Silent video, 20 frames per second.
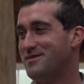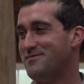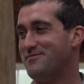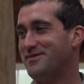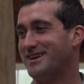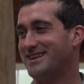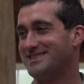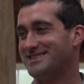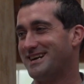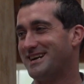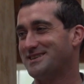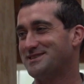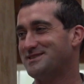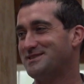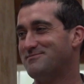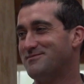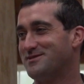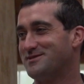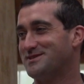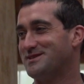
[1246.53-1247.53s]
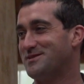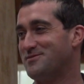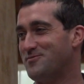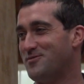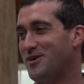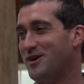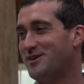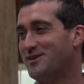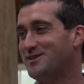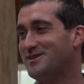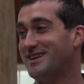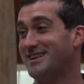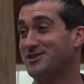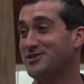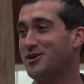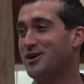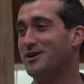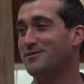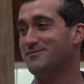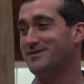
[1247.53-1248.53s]
But it's actually mostly water and
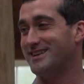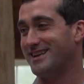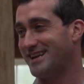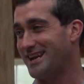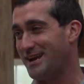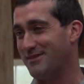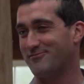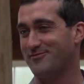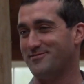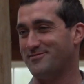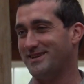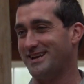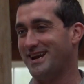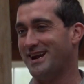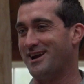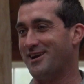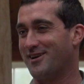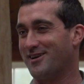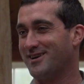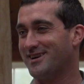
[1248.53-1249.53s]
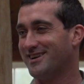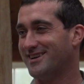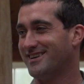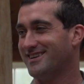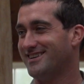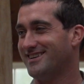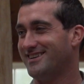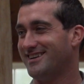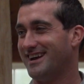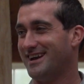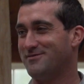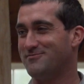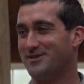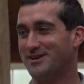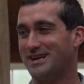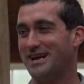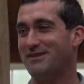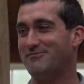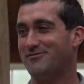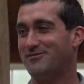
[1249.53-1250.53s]
carbon that came from the air. And
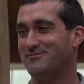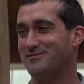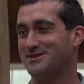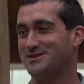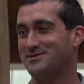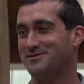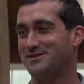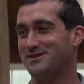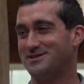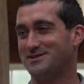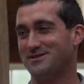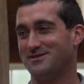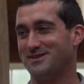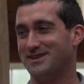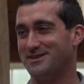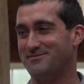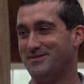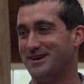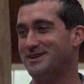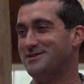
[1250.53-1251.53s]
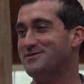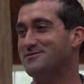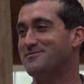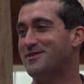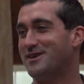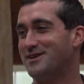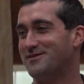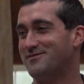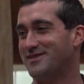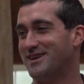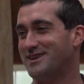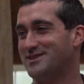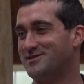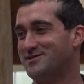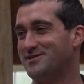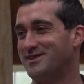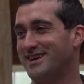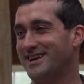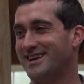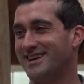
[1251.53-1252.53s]
what came from the soil is only a minute part of that
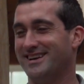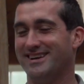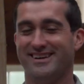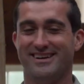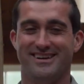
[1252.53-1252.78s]
tree.